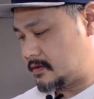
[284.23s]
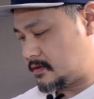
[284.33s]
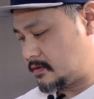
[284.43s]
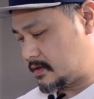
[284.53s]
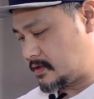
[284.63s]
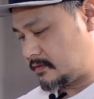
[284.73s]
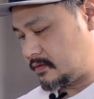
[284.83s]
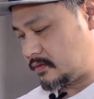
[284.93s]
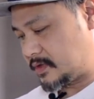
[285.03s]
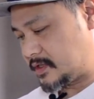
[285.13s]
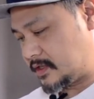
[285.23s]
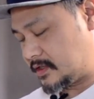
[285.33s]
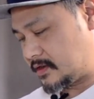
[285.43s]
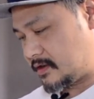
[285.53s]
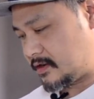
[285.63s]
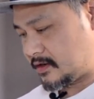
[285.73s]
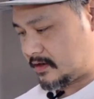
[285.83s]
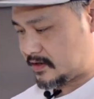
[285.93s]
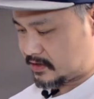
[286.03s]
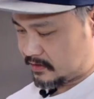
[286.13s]
So let's have a look what's
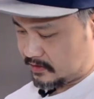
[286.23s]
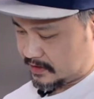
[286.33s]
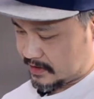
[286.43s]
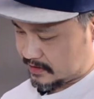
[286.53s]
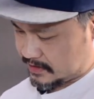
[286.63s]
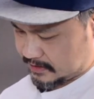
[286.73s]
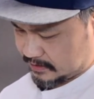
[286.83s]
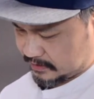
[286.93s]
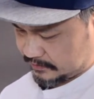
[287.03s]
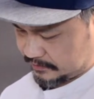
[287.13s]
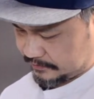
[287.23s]
inside. So you get 5